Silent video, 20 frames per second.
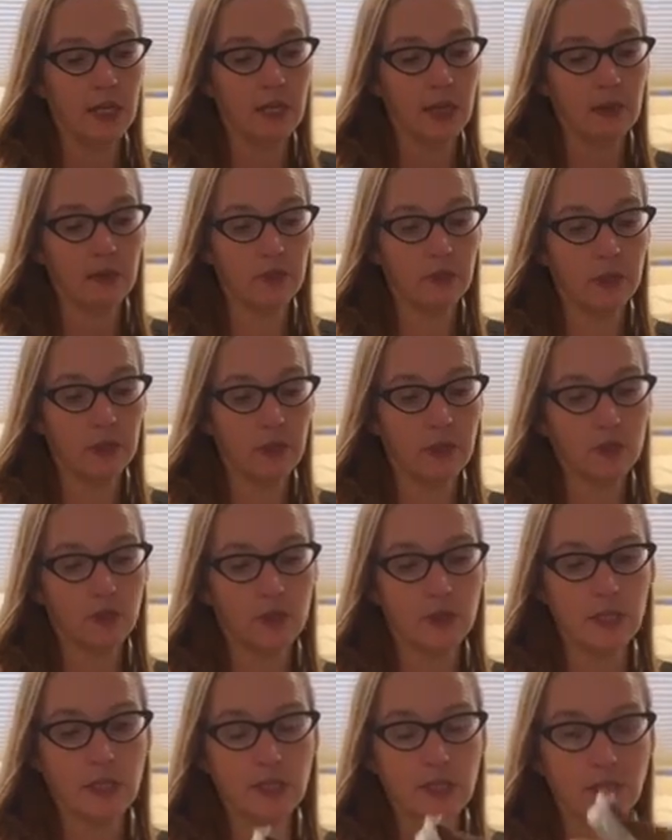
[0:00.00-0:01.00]
and I have really
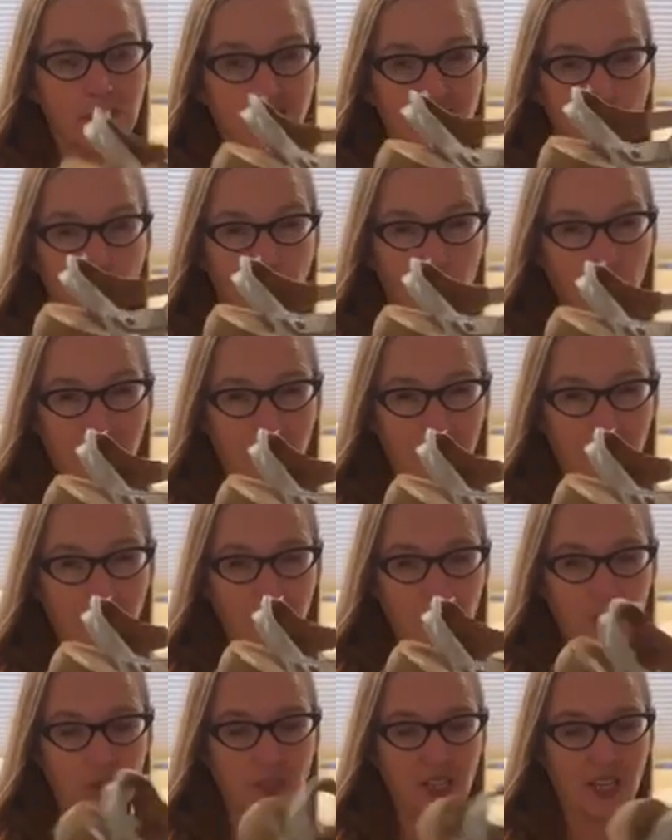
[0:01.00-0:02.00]
enjoyed these, and it's a
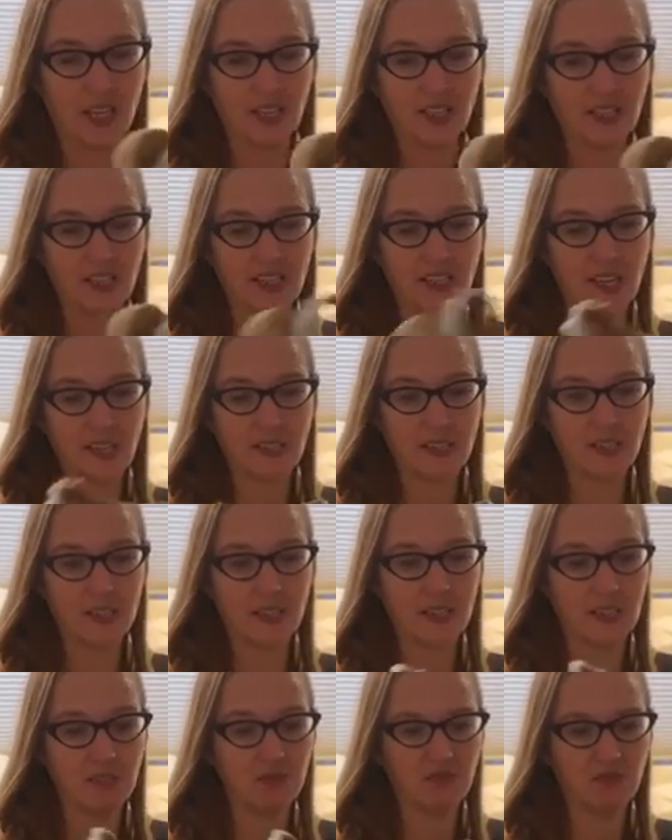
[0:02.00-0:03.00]
wedge, so it's kind of
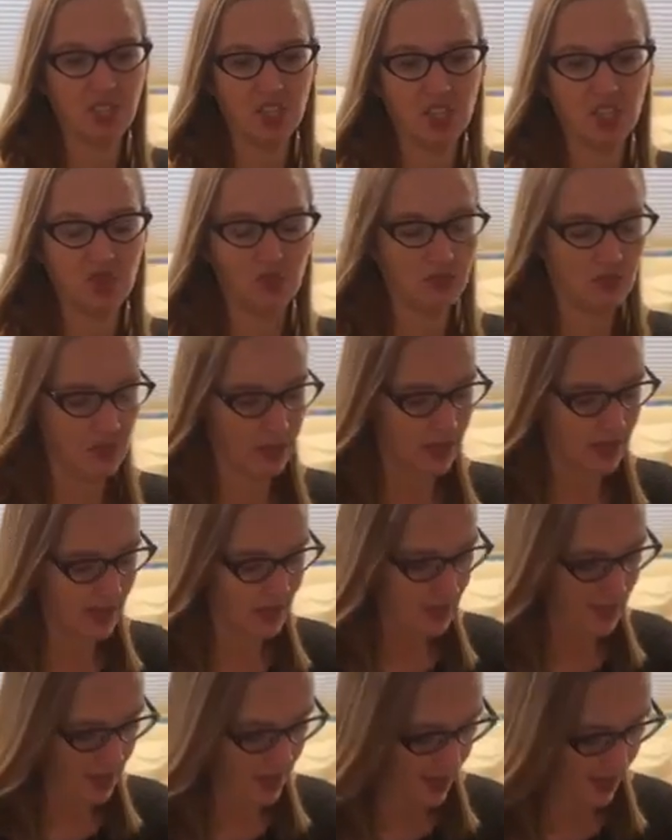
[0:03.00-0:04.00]
sexy and cute.
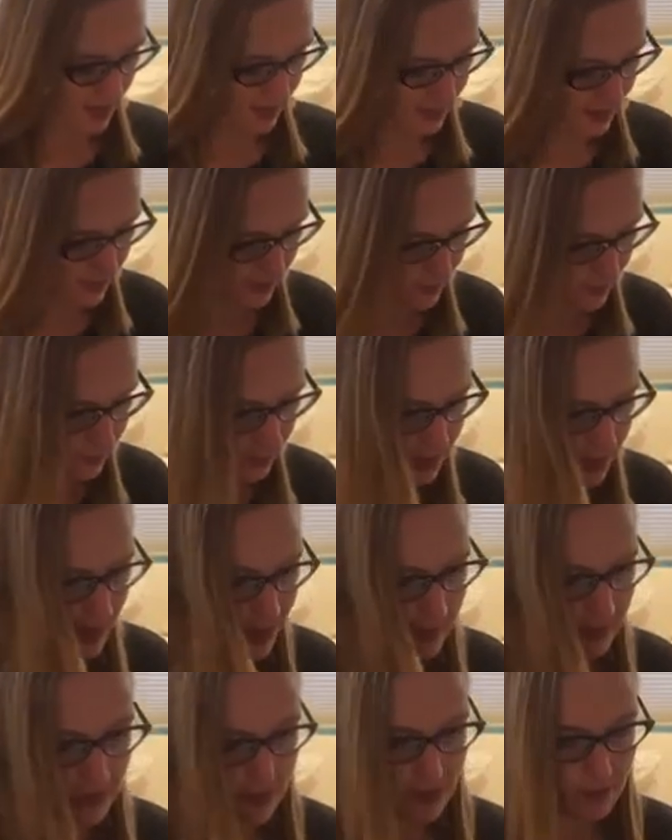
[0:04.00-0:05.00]
This one
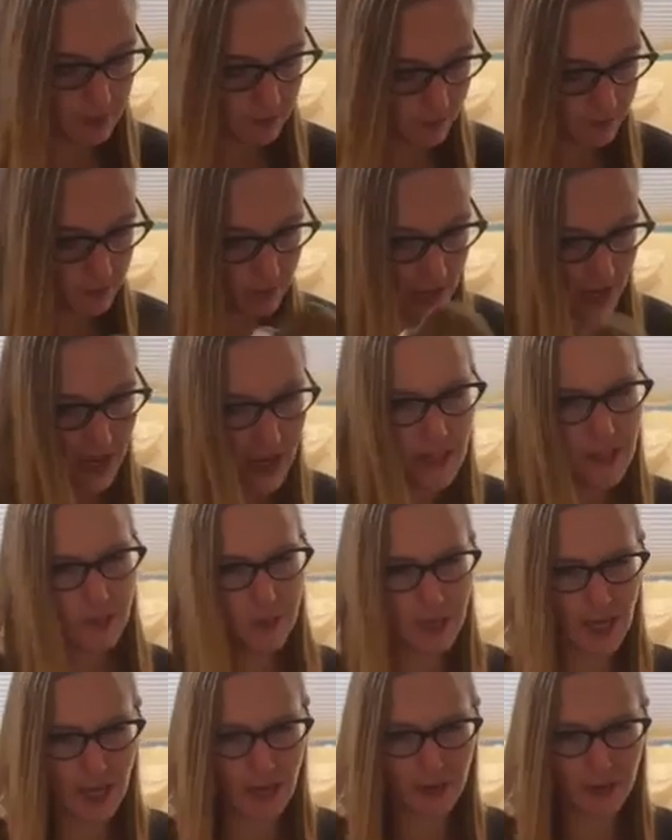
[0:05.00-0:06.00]
I thought had
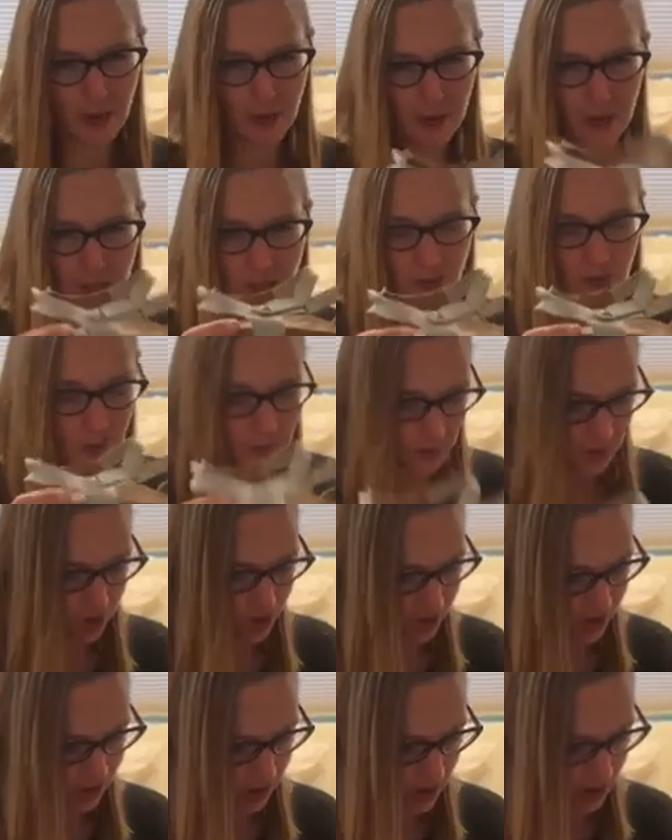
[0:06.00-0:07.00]
to be heavier. It's so
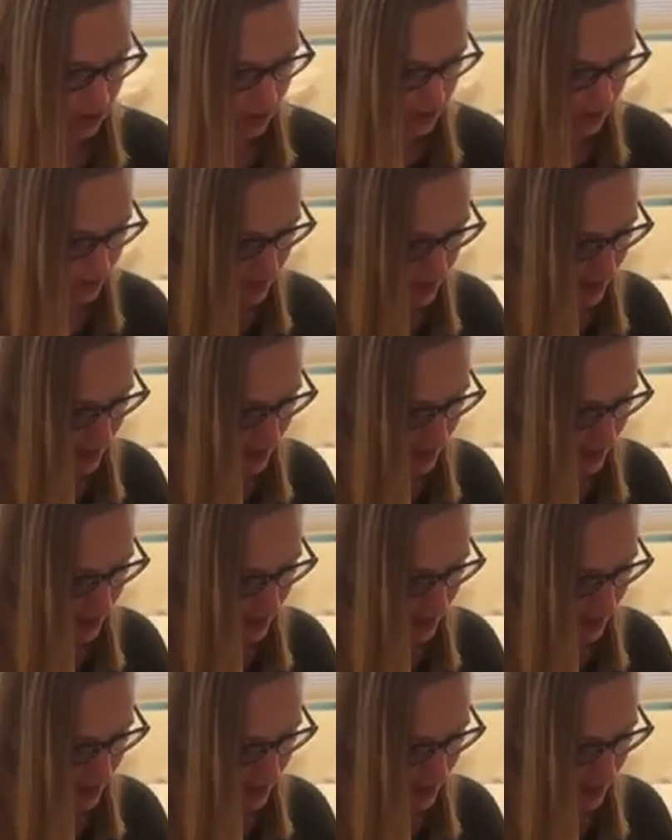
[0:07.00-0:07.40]
much chunkier,